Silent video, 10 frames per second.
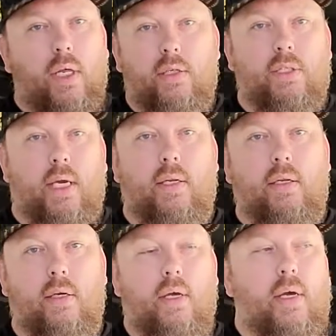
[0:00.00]
understand.
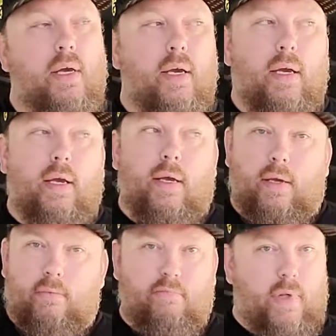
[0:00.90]

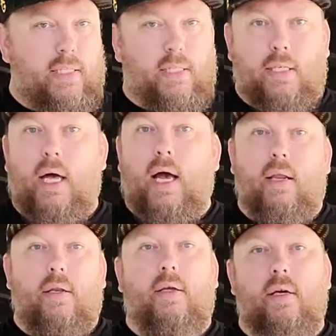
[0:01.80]
It's a lot
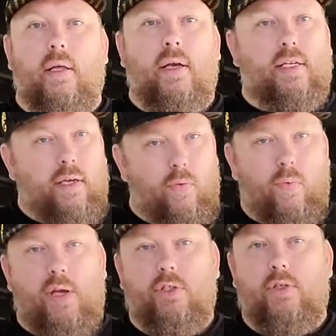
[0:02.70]
because they're
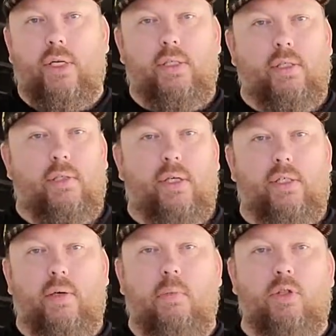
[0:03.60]
real stretches and stretches
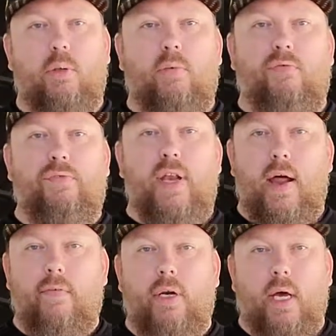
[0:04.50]
that most people have
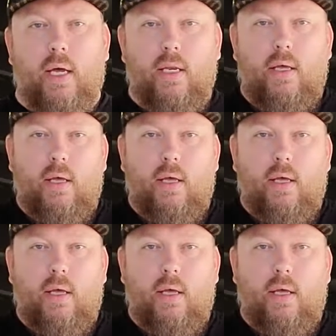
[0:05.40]
never done